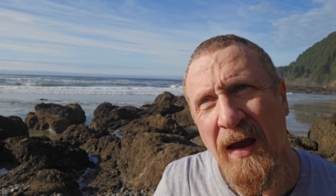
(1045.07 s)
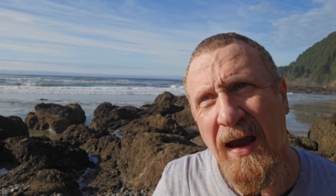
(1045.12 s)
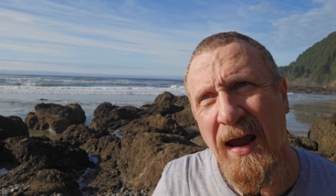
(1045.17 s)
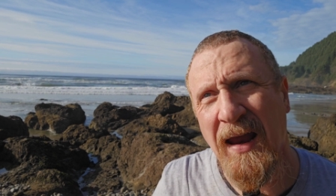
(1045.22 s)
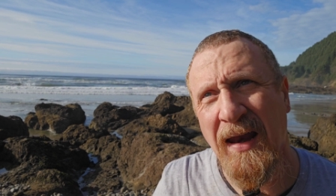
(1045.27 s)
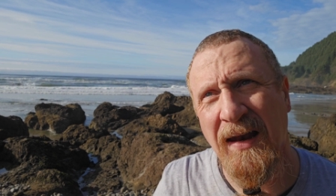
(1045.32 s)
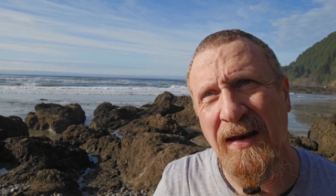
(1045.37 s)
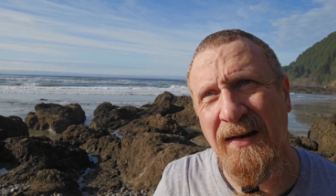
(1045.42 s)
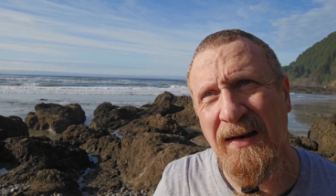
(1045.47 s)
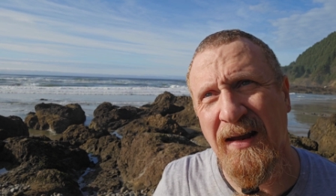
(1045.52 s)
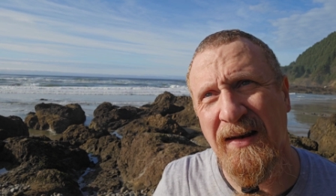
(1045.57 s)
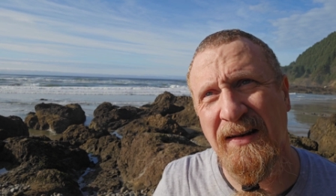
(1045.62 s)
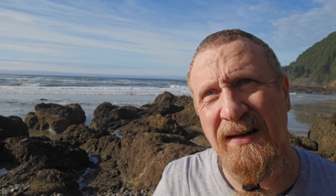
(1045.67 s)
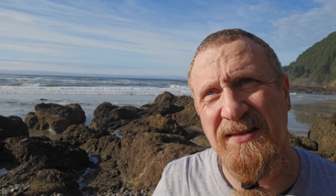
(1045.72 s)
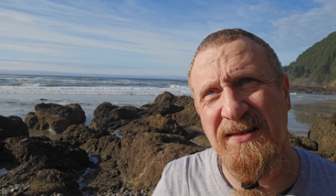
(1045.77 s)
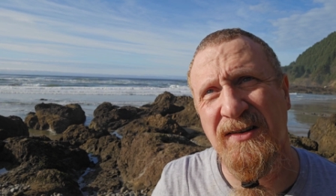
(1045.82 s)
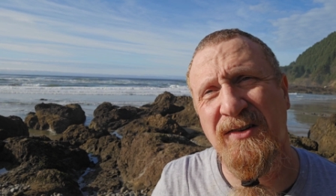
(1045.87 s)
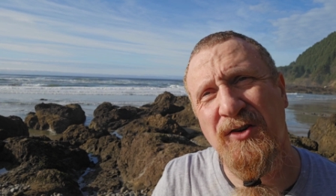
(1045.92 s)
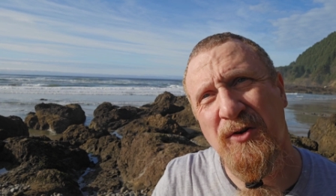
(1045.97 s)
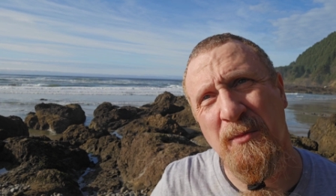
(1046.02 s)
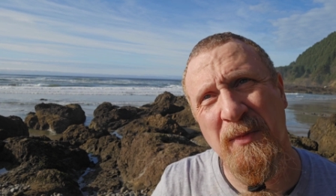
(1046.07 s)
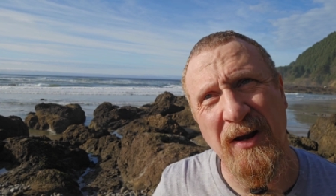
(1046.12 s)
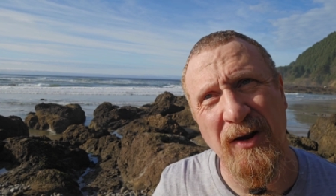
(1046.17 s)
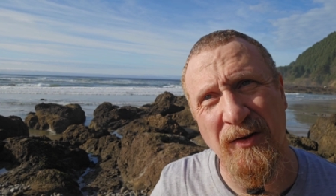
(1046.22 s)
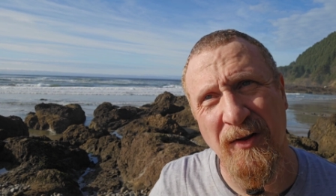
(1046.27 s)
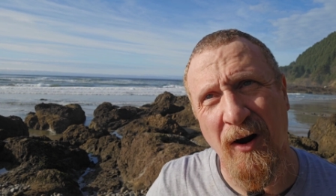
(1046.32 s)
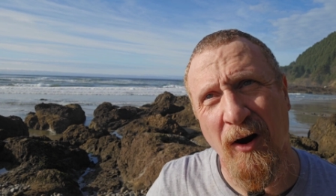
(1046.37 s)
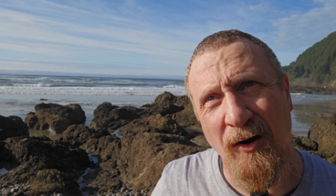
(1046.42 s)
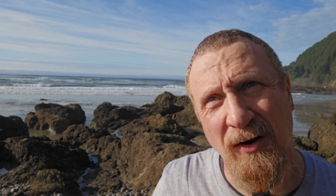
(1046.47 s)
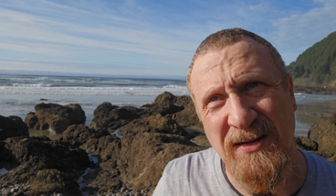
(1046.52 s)
and it doesn't do me or
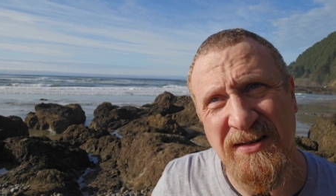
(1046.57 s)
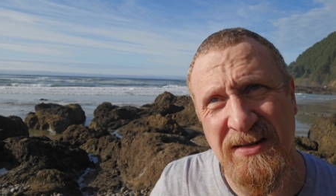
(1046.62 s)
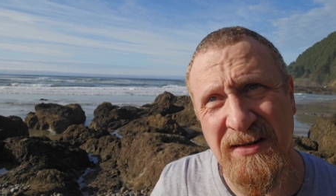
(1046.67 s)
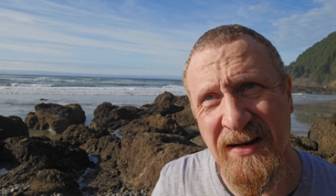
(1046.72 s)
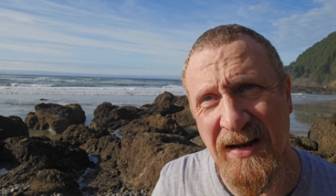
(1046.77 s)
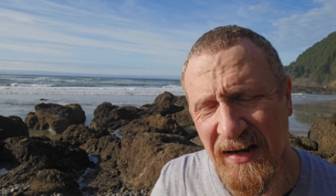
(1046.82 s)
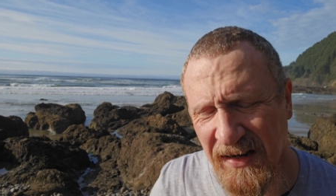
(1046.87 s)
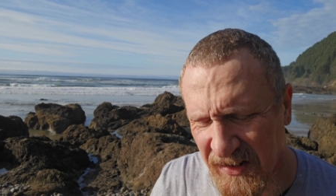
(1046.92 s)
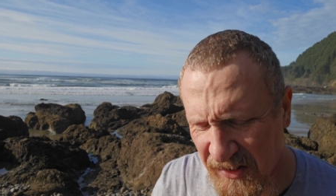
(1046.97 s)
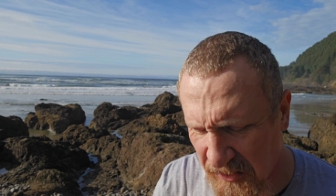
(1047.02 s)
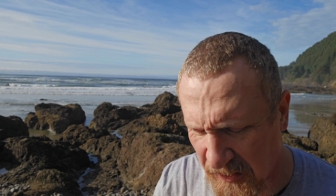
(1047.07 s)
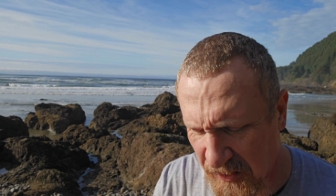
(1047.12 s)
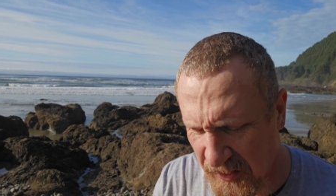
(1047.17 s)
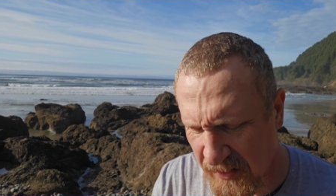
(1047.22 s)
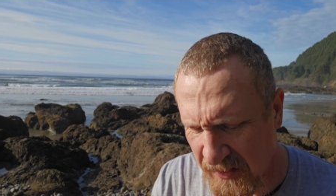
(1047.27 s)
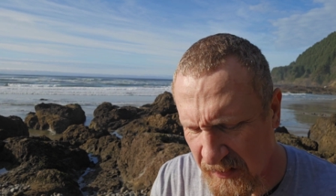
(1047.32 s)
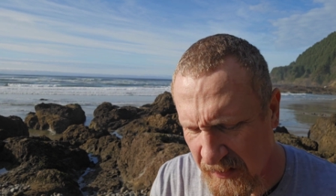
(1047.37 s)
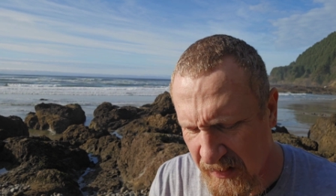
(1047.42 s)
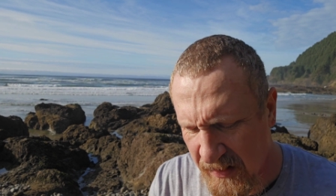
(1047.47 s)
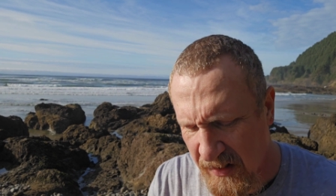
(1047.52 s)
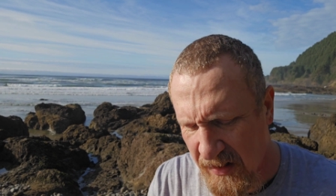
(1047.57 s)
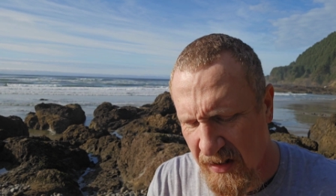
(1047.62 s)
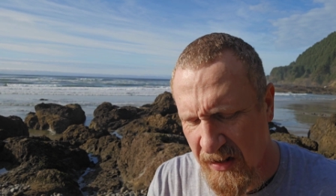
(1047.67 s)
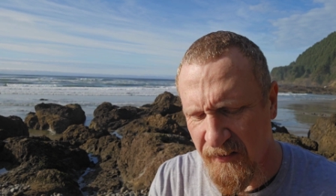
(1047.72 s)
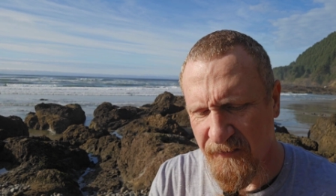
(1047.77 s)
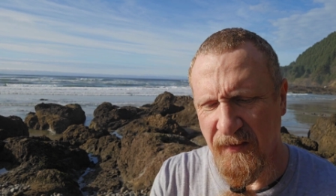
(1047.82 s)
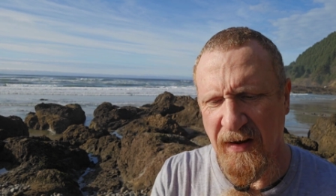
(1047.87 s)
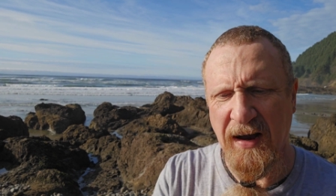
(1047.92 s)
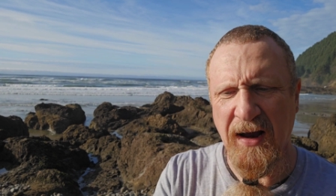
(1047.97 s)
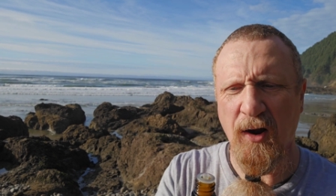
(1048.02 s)
the artisan any good
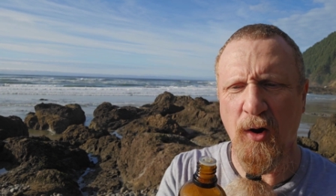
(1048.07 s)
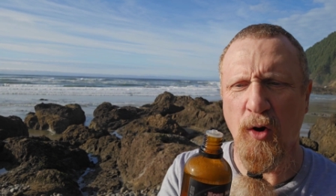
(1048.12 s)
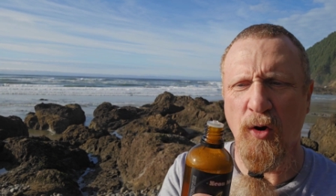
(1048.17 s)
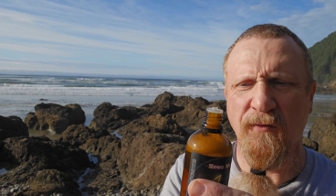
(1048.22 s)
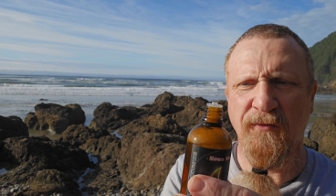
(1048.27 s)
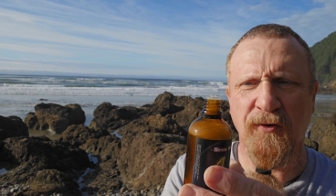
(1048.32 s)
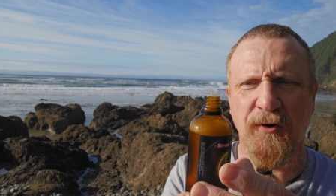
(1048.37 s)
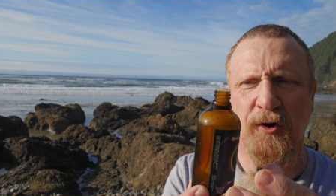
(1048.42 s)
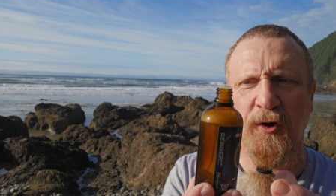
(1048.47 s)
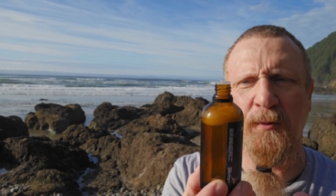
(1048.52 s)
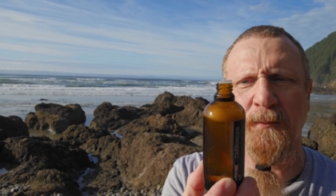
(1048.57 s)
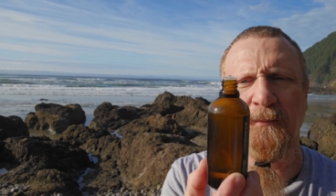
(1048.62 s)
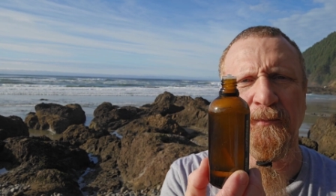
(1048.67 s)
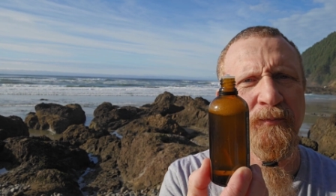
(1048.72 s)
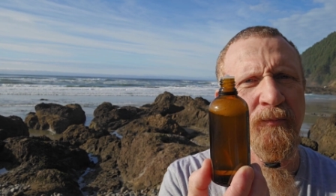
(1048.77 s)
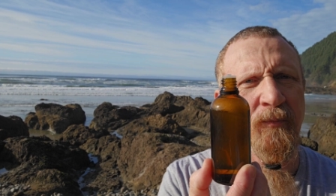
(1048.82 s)
if I over